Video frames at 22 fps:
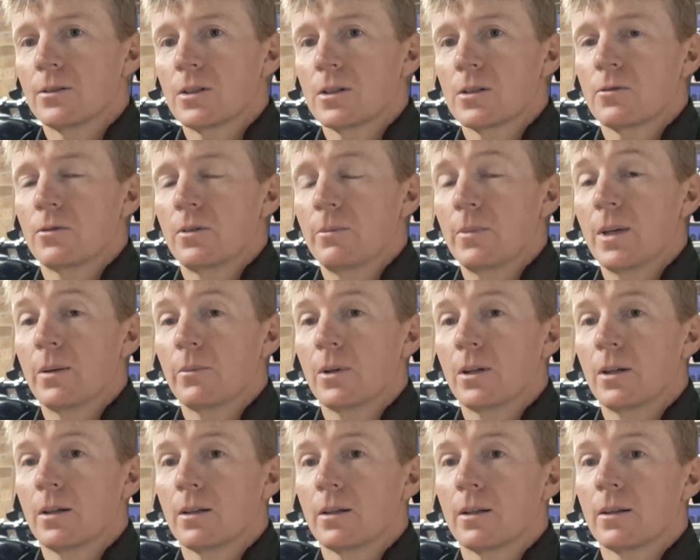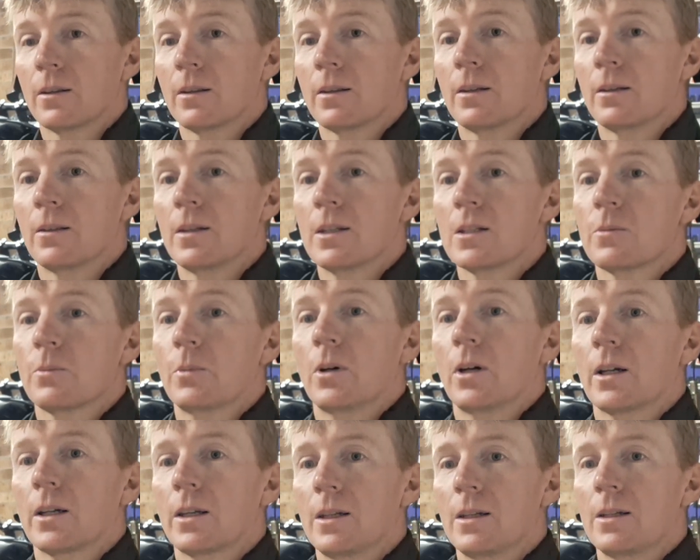Just remember, this
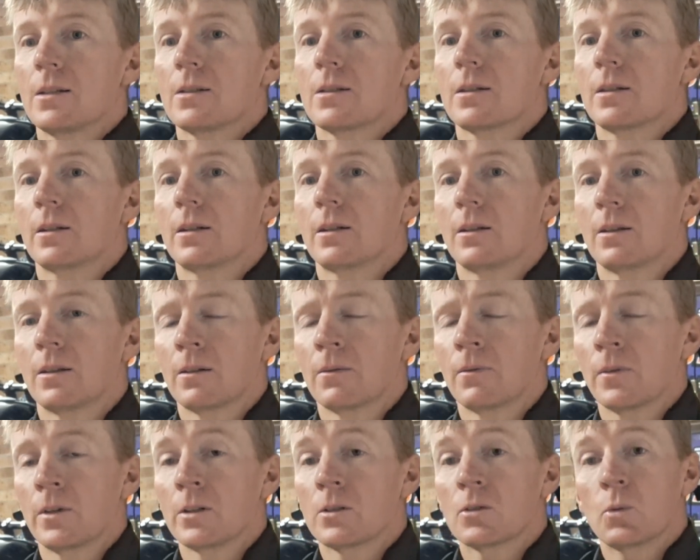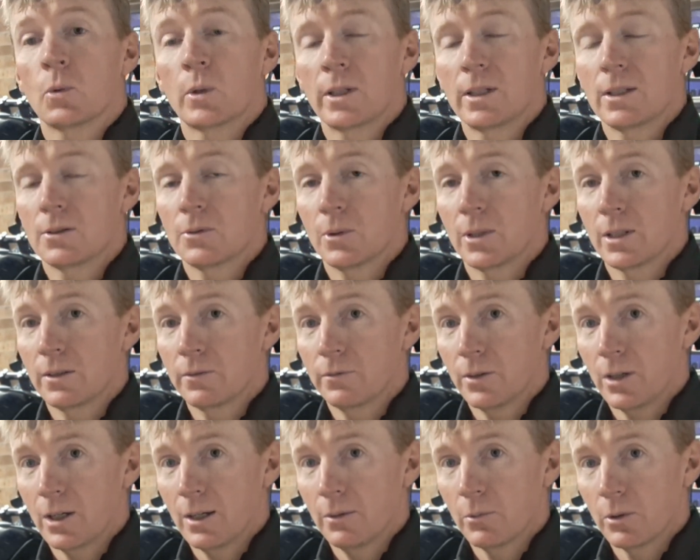bike is the
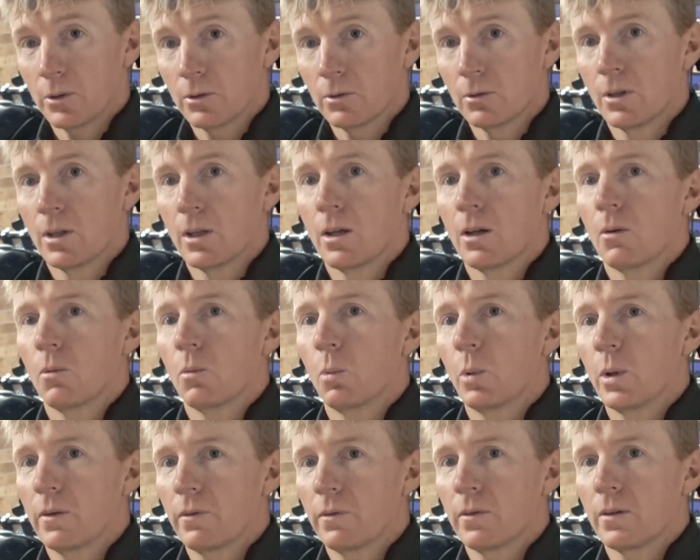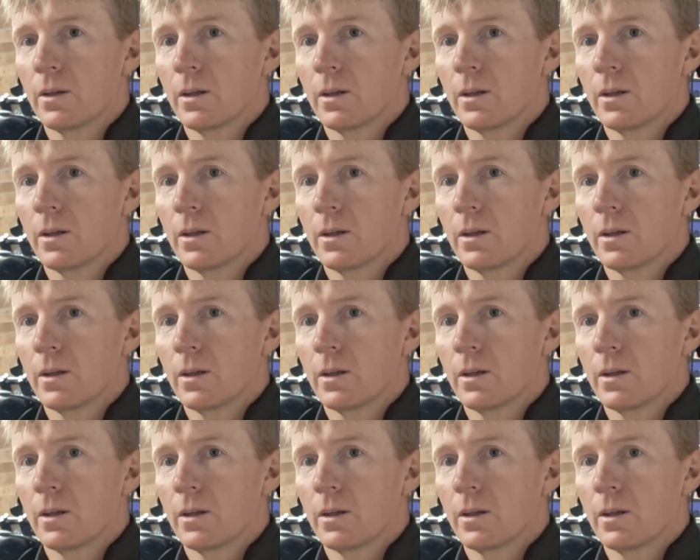2025 model with